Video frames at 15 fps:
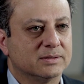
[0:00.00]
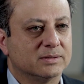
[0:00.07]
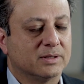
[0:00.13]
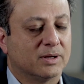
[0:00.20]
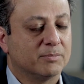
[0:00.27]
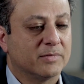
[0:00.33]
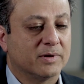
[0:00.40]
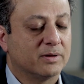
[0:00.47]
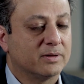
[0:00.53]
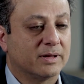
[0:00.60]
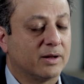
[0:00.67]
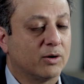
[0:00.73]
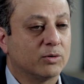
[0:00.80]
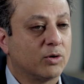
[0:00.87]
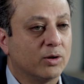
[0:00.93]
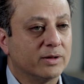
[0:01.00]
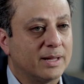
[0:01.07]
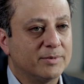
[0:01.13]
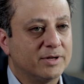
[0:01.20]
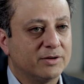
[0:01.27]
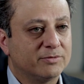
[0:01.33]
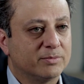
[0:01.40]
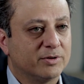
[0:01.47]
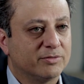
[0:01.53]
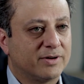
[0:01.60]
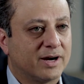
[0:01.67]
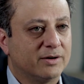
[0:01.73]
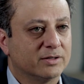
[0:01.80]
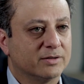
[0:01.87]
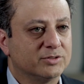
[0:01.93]
They don't all emanate from the
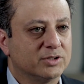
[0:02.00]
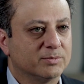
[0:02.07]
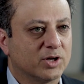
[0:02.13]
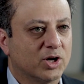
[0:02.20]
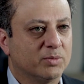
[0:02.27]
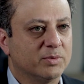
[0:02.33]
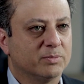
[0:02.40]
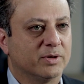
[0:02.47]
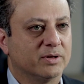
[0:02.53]
firing of Jim Comey,